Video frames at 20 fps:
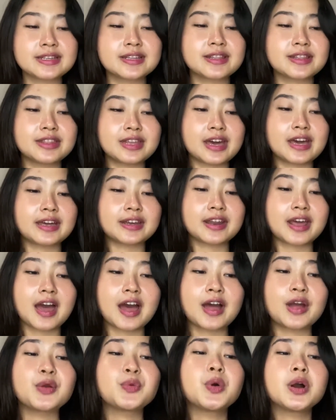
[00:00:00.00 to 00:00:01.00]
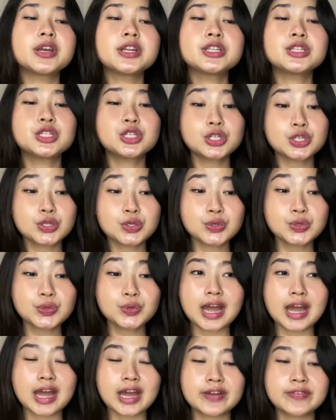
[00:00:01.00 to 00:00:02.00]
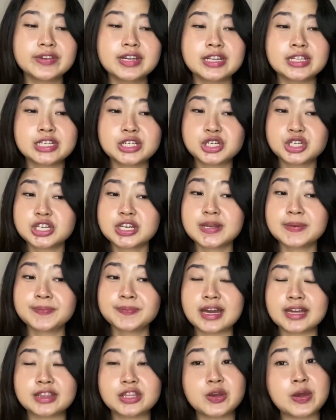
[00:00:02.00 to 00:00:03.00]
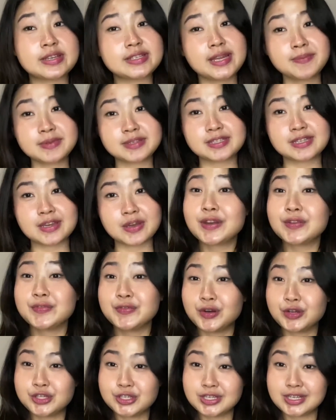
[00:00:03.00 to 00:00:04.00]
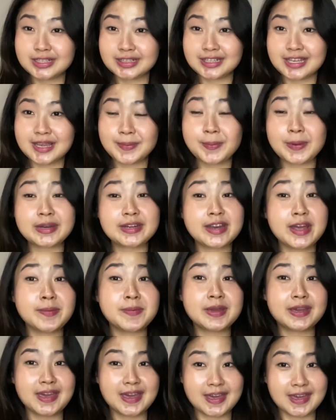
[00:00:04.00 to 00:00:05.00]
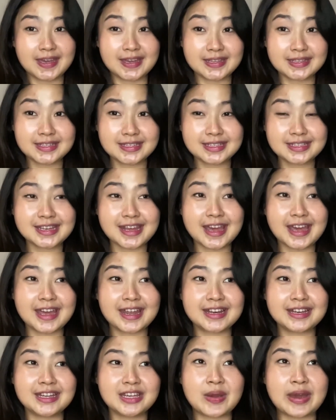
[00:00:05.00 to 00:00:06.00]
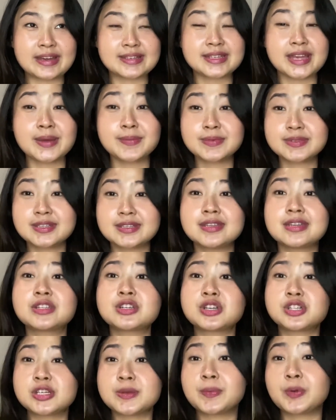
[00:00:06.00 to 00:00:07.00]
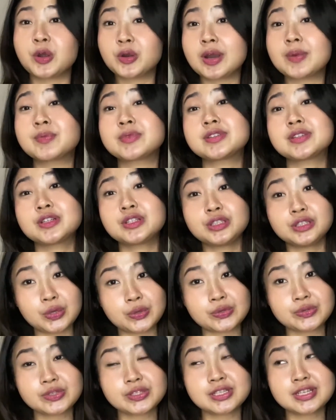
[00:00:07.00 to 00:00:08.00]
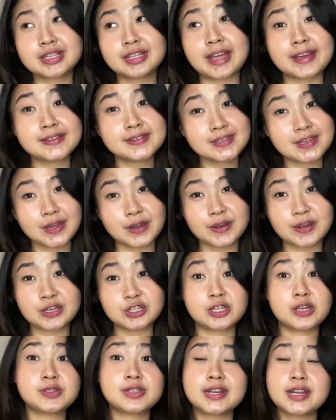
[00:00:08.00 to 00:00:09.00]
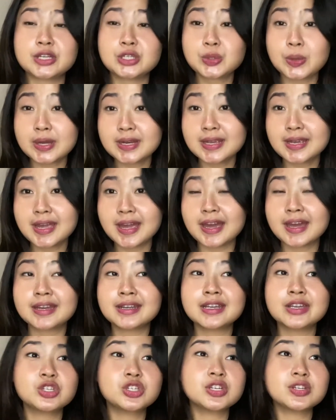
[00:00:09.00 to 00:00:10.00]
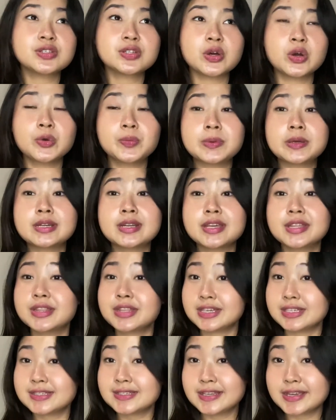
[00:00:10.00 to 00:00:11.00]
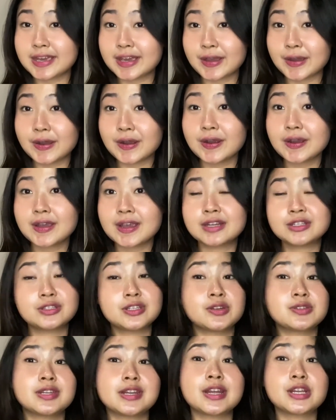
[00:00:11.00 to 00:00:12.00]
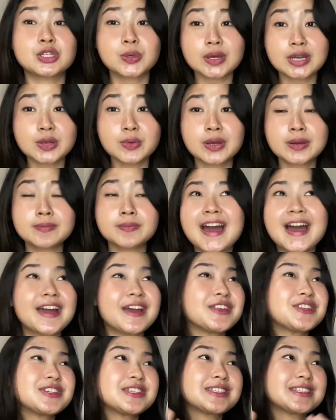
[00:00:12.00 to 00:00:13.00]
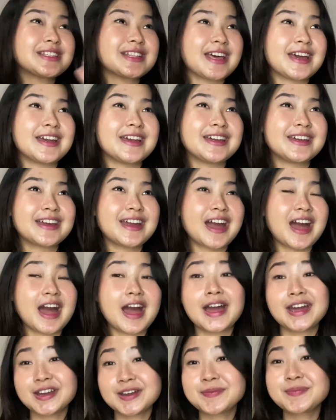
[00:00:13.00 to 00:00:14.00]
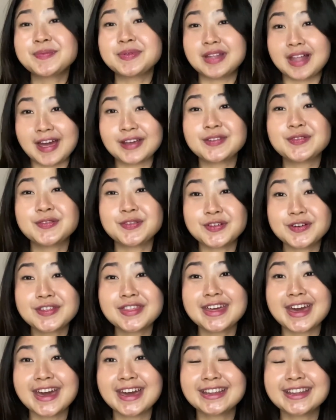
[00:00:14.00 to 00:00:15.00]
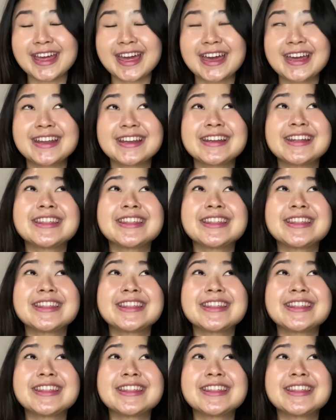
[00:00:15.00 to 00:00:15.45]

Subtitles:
that I wanted to have an internship at the US Embassy. Unfortunately, pandemic hit and the US Embassy's internship program was closed last year in 2020 and it just opened this year in 2021. I applied for that, and